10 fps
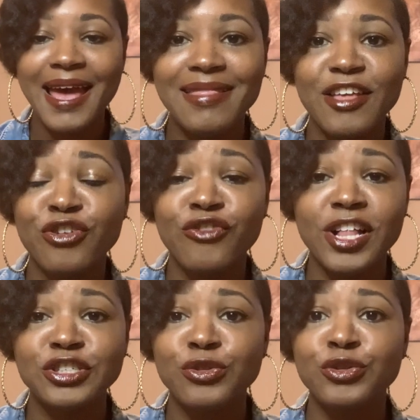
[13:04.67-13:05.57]
then you
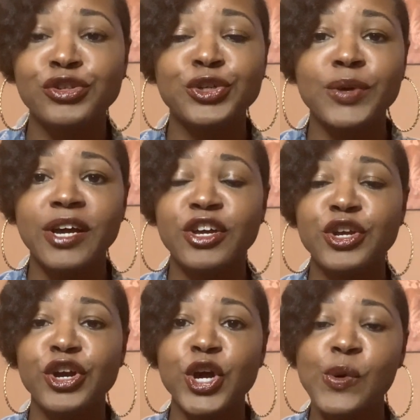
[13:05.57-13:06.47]
realize you're doing,
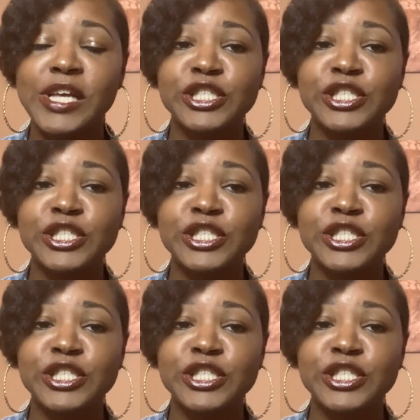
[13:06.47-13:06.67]
you're going